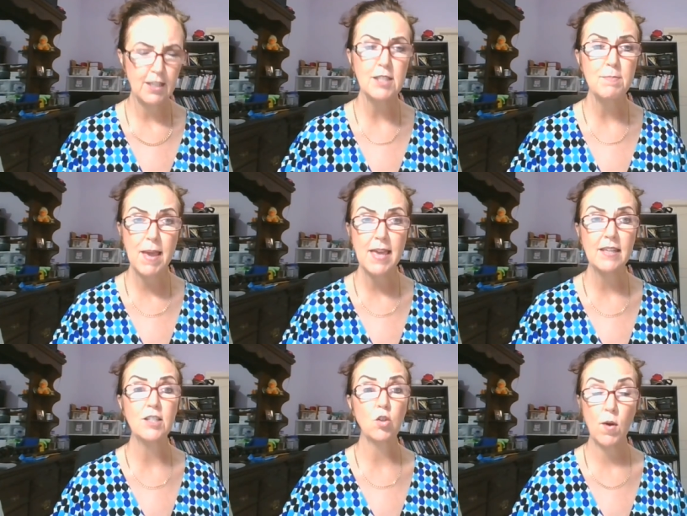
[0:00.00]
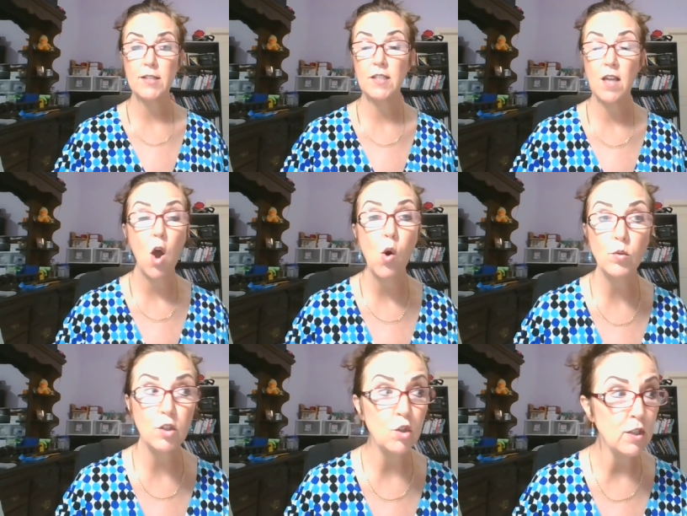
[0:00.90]
This man is crazy. Oh,
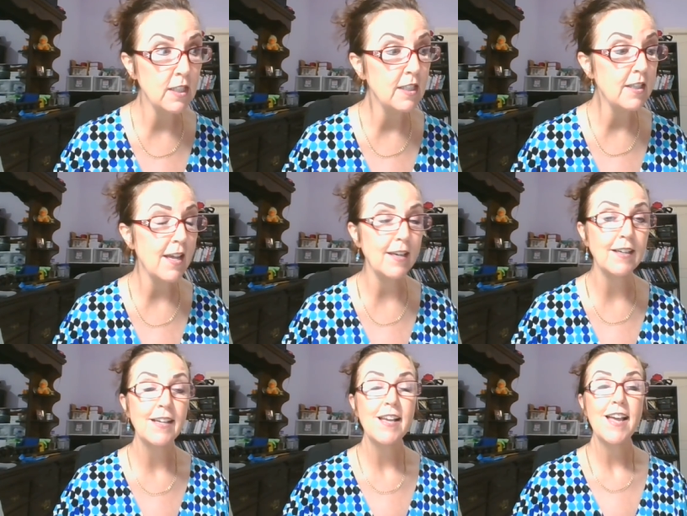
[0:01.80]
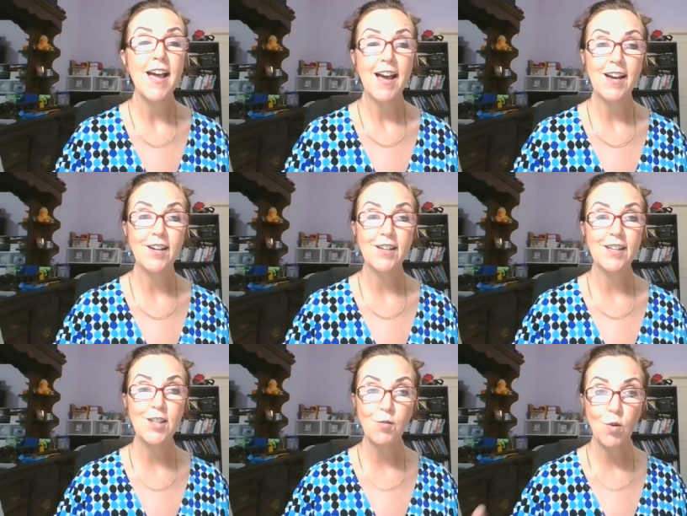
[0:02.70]
did you see that uh,
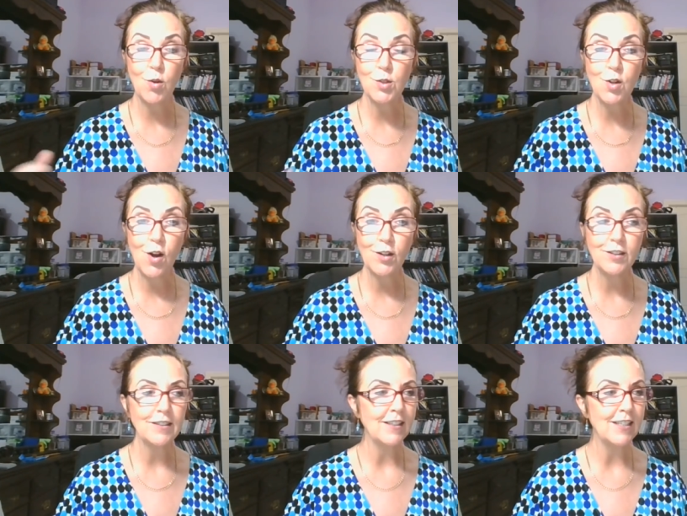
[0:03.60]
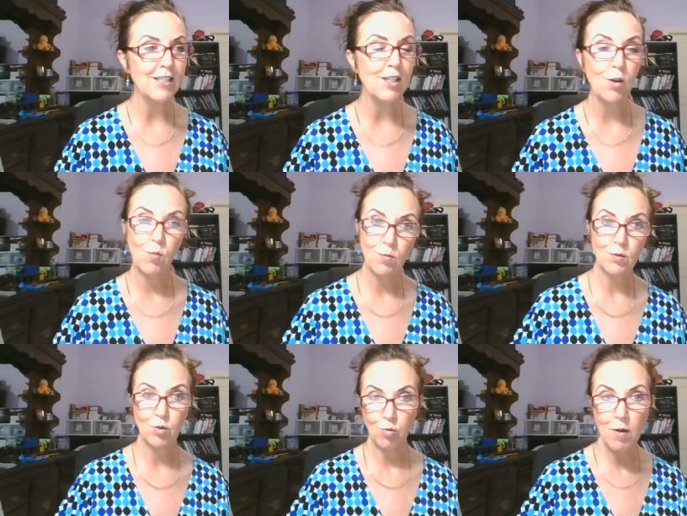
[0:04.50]
in the Rose Garden? He did a
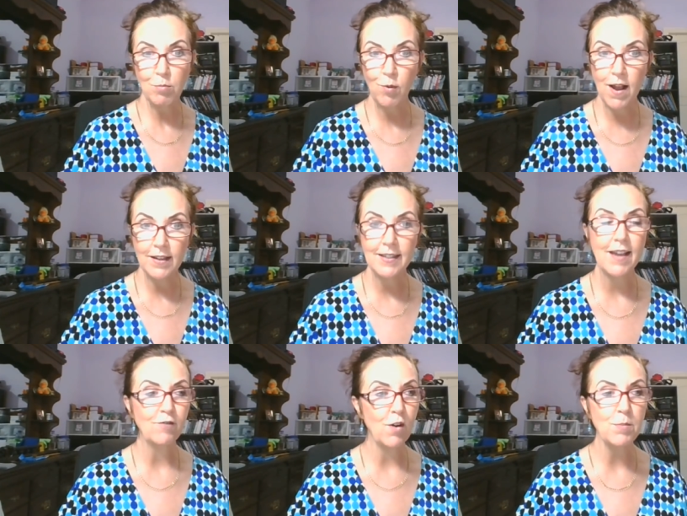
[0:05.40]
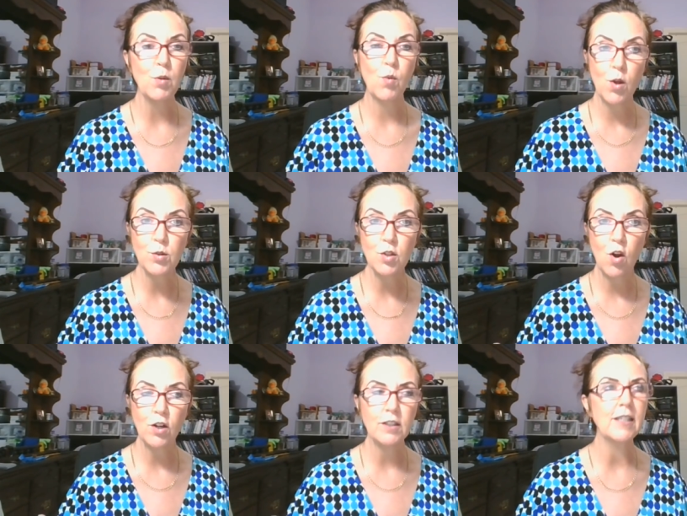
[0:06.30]
Trump rally from the Rose
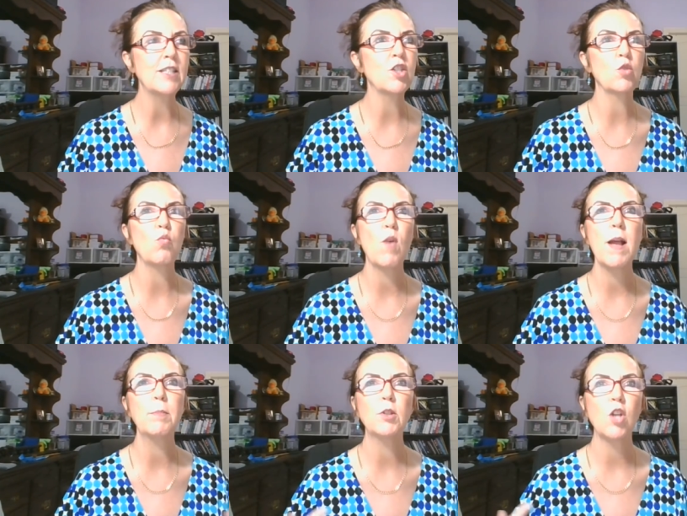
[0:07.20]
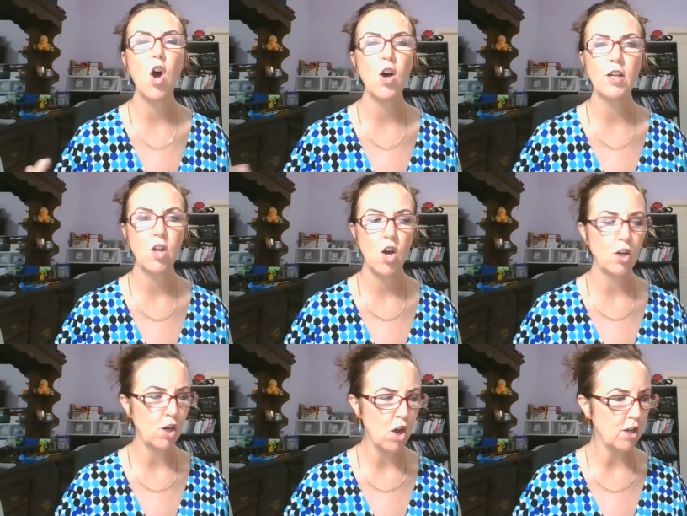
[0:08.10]
Garden, he just rambled on and on
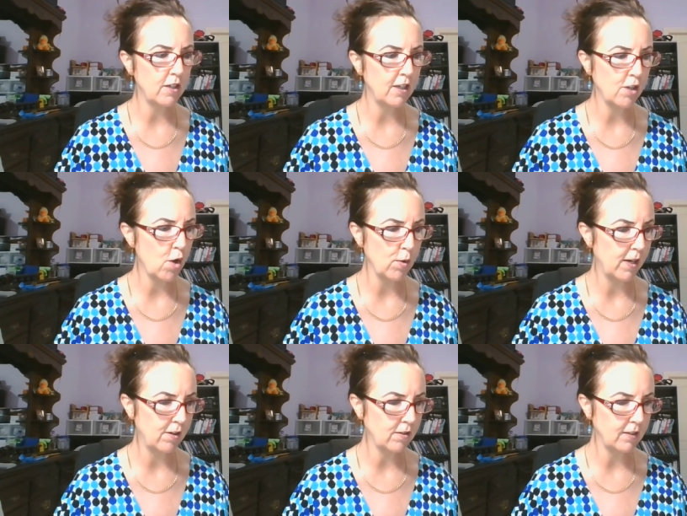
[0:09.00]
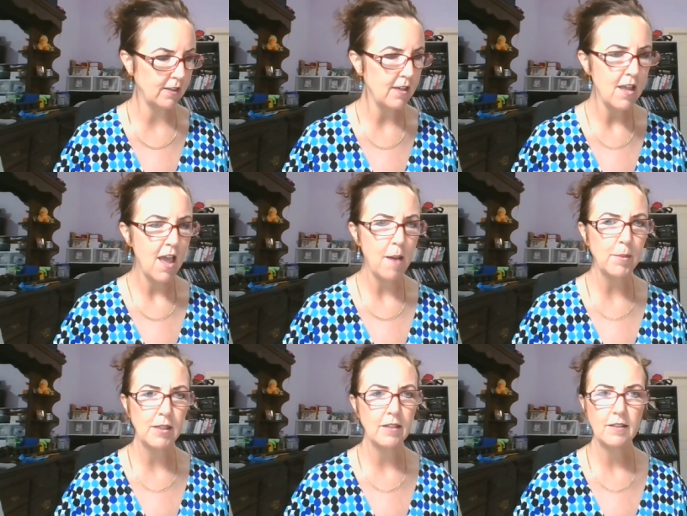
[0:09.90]
and on incoherently. I
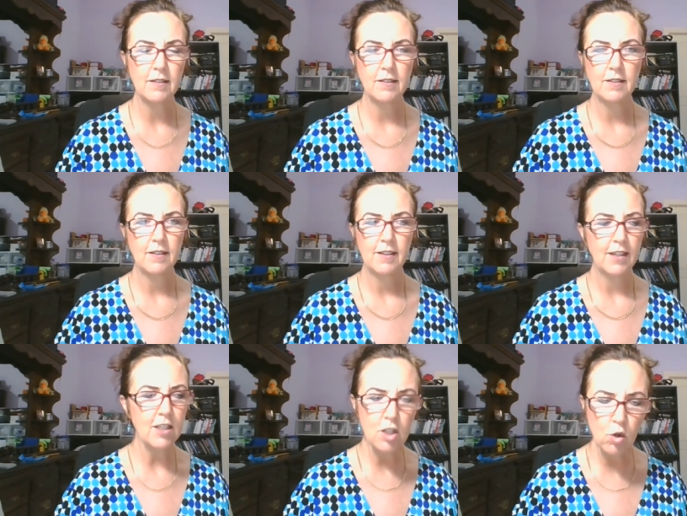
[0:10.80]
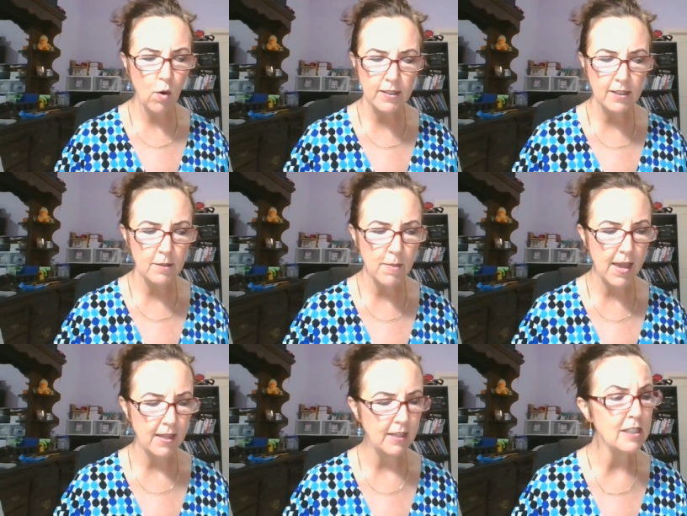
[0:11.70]
mean, he's a crazy
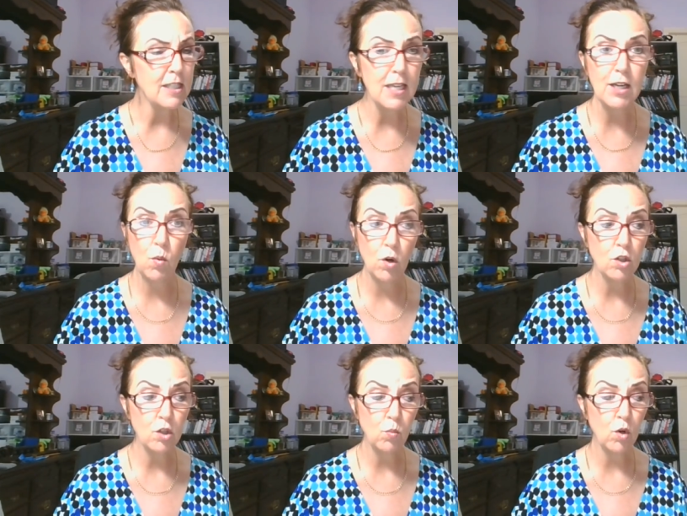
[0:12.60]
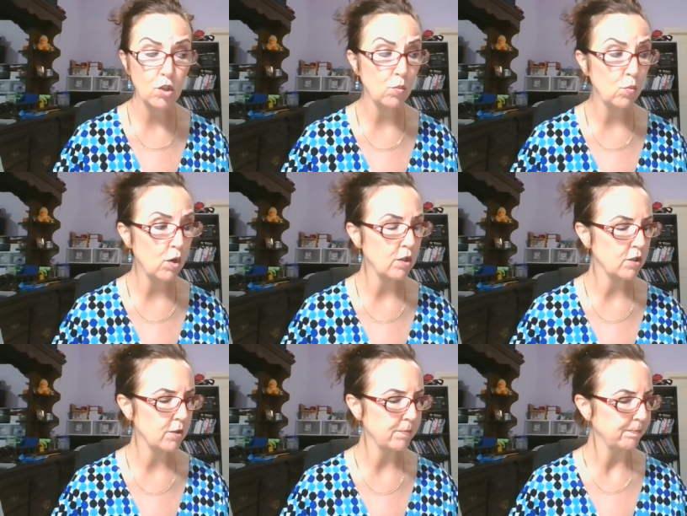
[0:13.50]
man. He's getting worse and worse and
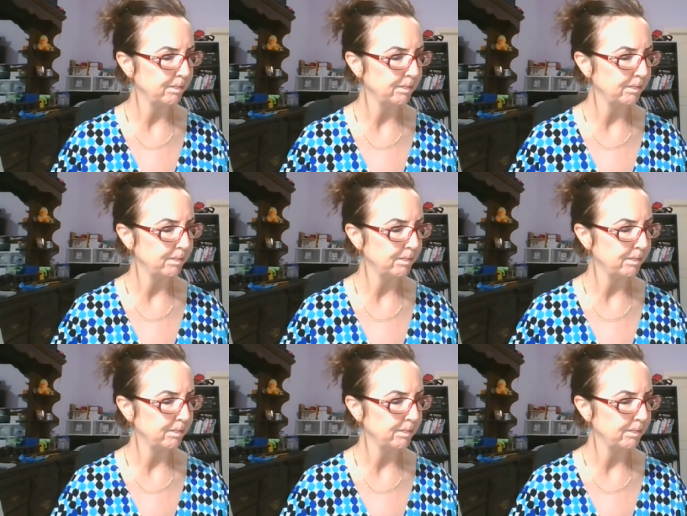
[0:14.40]
worse.